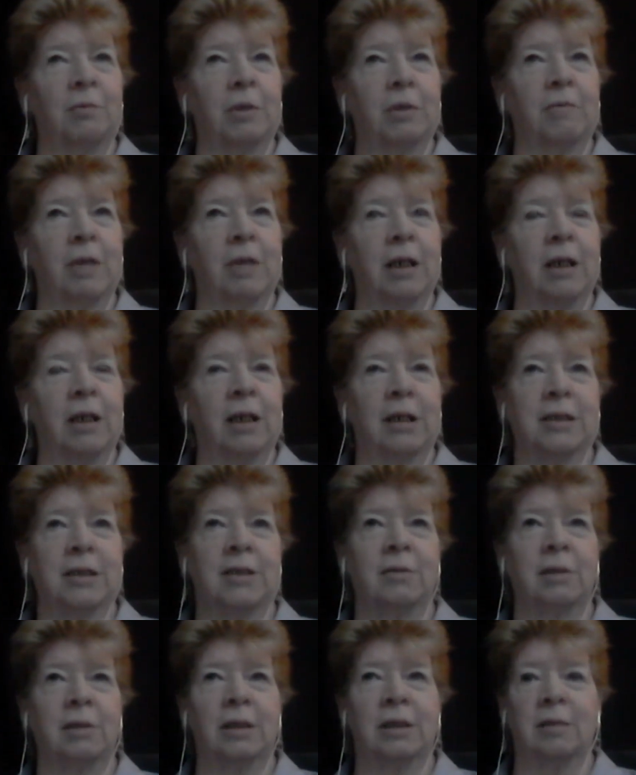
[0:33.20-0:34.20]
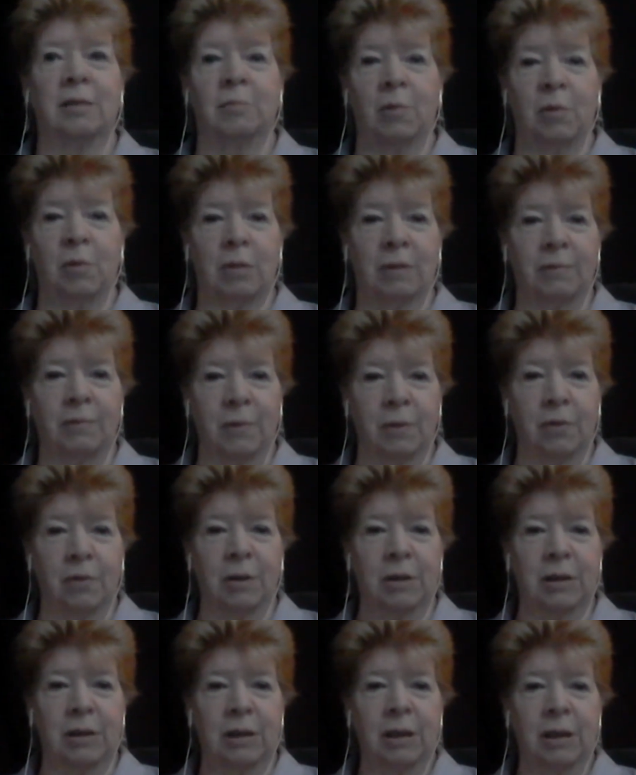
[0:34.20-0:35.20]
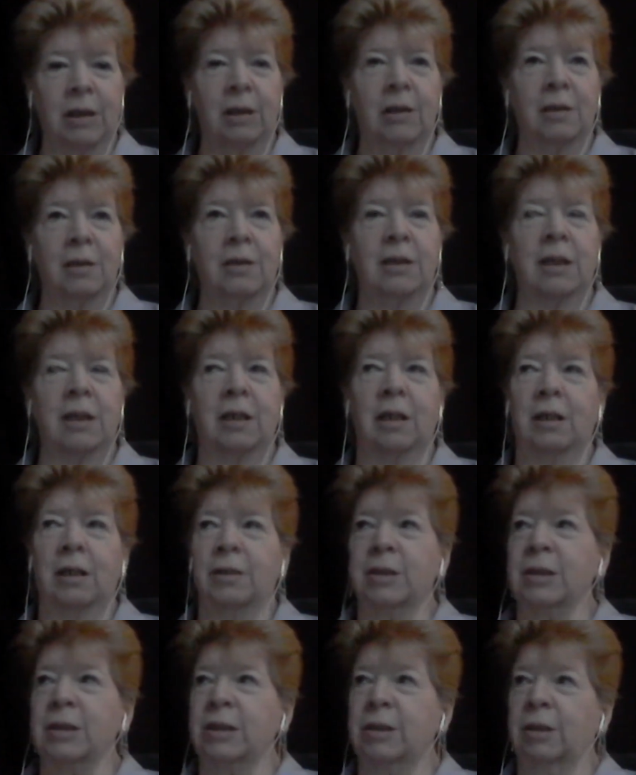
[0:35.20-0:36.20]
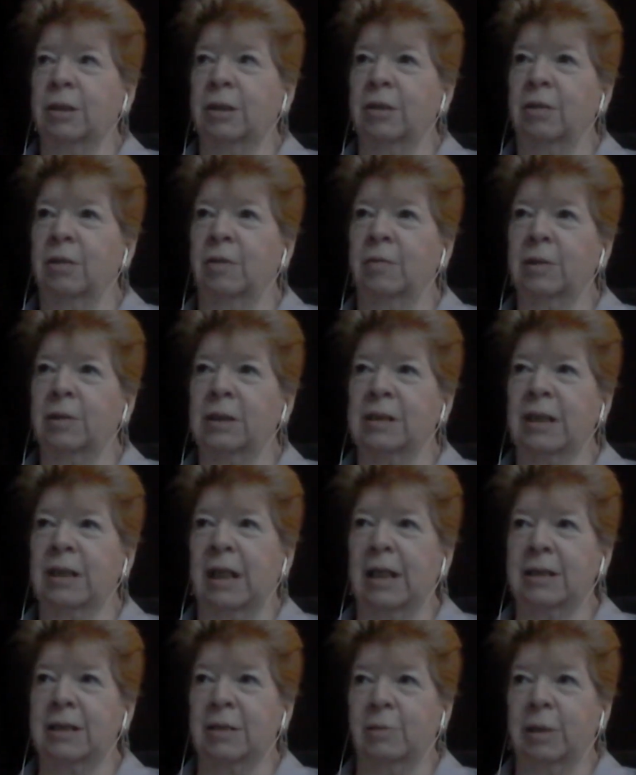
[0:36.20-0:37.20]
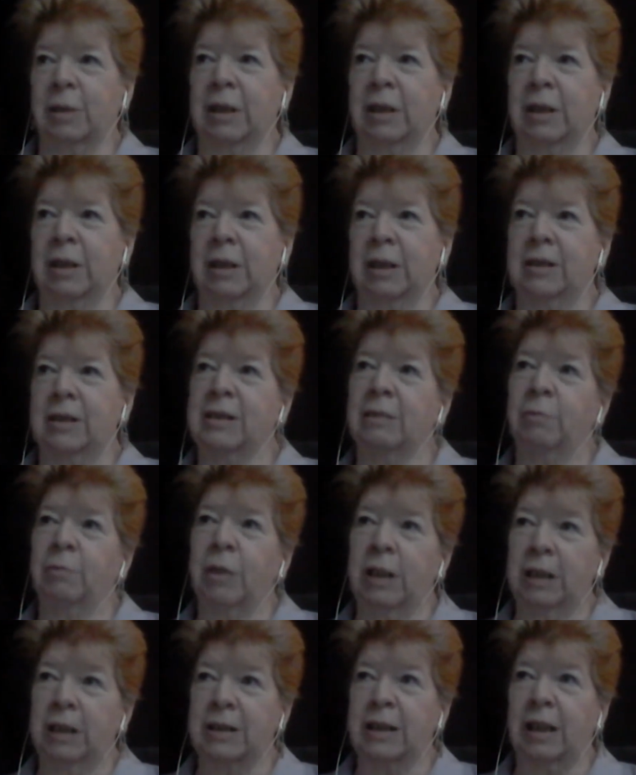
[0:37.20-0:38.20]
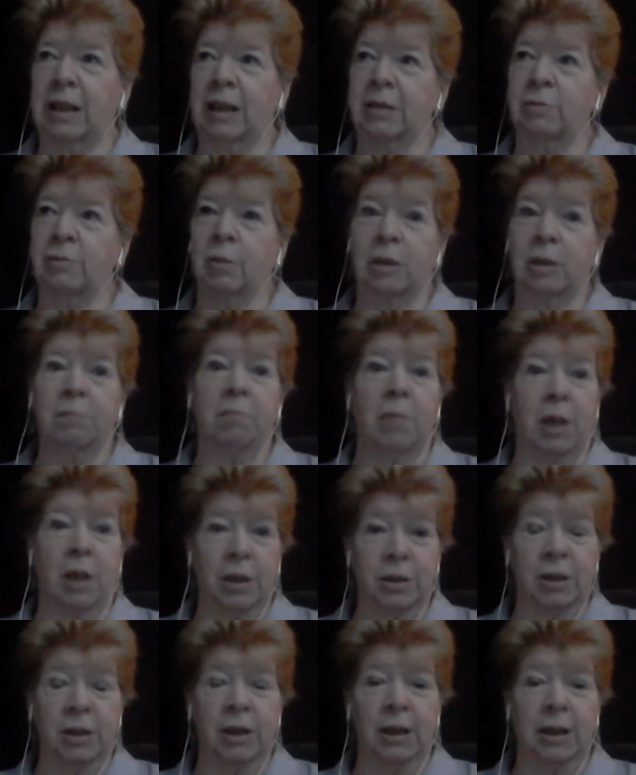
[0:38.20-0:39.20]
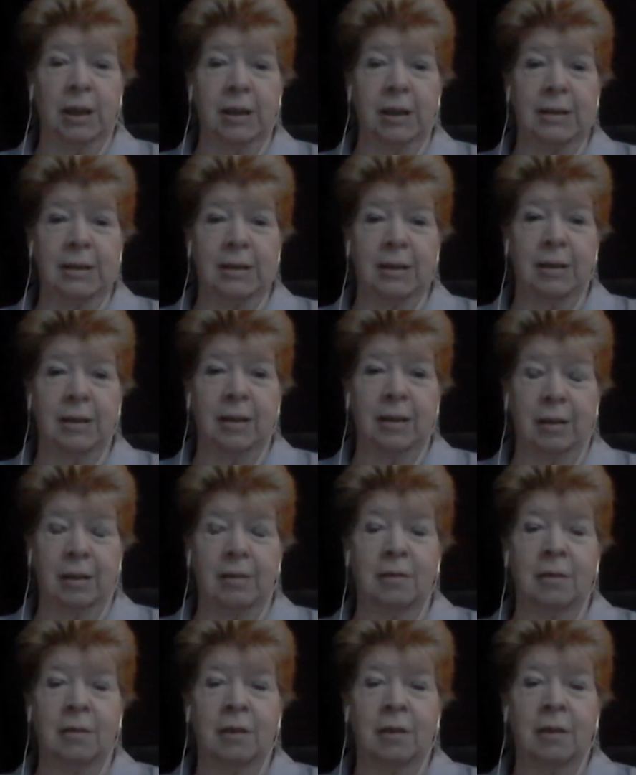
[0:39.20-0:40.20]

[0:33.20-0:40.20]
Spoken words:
right next to it. The more I've learned and understood over this last week is, and we need to add the word marginalized again.